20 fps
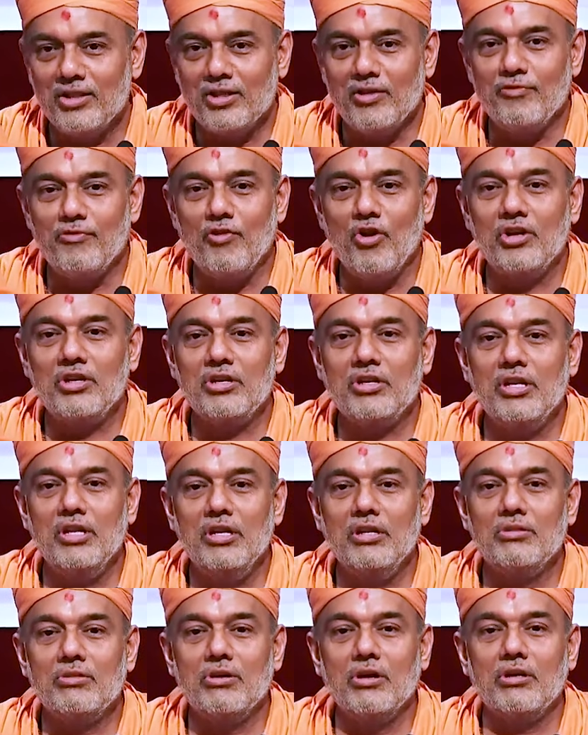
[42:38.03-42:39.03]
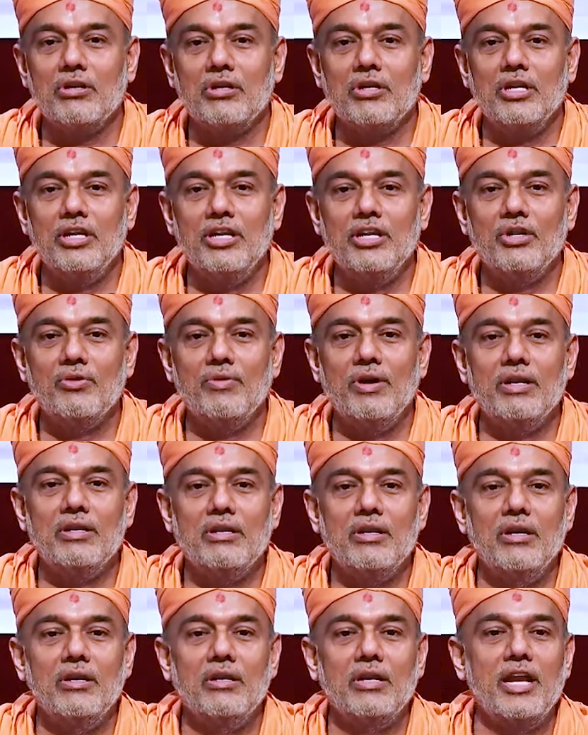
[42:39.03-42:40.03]
The 40, 30,
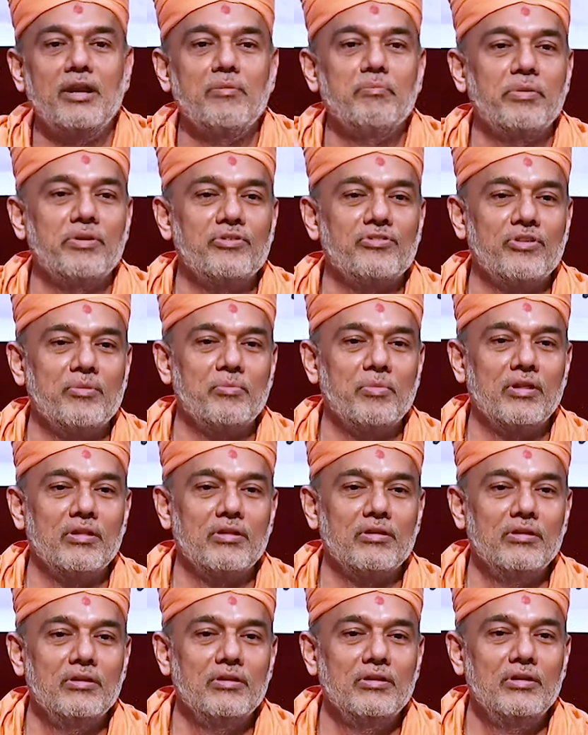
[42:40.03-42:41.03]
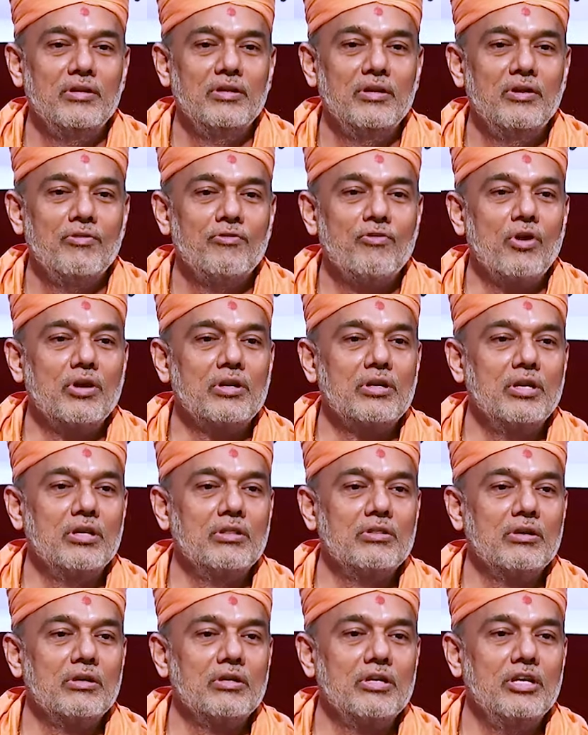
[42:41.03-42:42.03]
20, 10 principle.
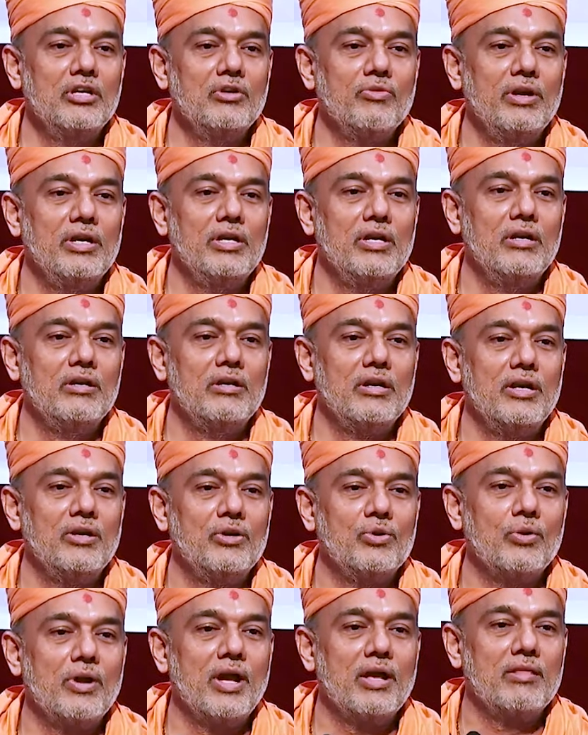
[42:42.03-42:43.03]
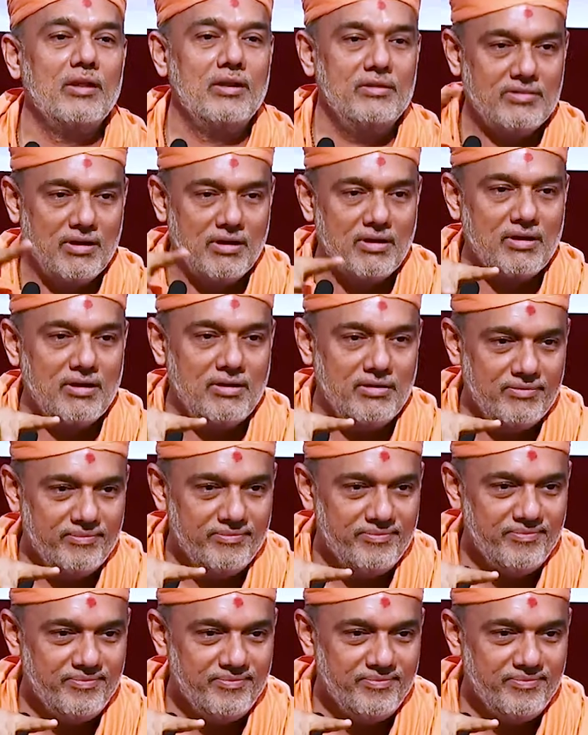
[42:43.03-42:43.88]
40, 30, 20, 10 together is 100.